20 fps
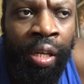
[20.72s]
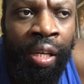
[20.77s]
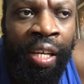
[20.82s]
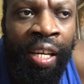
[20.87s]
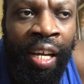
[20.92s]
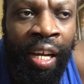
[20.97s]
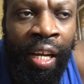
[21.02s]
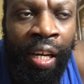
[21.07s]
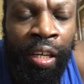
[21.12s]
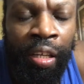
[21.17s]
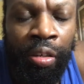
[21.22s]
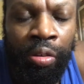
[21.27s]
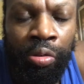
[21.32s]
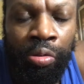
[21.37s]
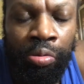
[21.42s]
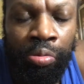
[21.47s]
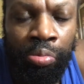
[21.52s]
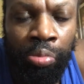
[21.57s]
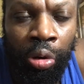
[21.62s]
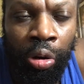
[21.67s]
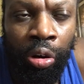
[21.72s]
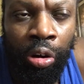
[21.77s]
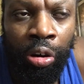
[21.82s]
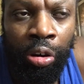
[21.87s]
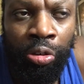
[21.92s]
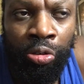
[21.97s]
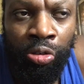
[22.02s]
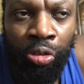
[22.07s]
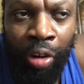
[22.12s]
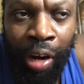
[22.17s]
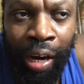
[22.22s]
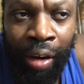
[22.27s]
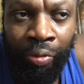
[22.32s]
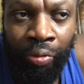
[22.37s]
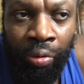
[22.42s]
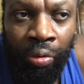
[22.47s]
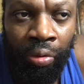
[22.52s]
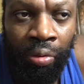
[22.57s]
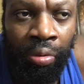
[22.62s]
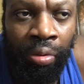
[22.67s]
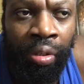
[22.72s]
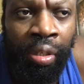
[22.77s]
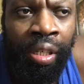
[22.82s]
Kelly Hu Moore Travel.